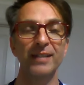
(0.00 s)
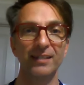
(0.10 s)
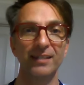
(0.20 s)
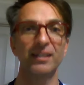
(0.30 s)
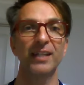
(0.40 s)

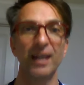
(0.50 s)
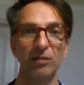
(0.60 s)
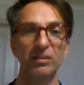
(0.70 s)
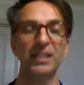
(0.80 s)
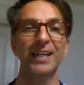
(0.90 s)

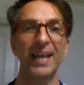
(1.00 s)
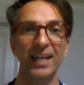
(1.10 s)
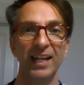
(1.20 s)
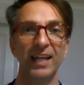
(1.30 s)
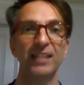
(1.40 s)

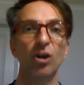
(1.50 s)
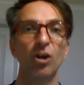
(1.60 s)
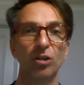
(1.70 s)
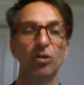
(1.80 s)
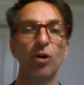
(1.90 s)

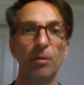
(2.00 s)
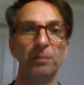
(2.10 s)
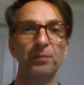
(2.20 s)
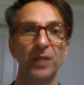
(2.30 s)
taxaccountingadelaide.com,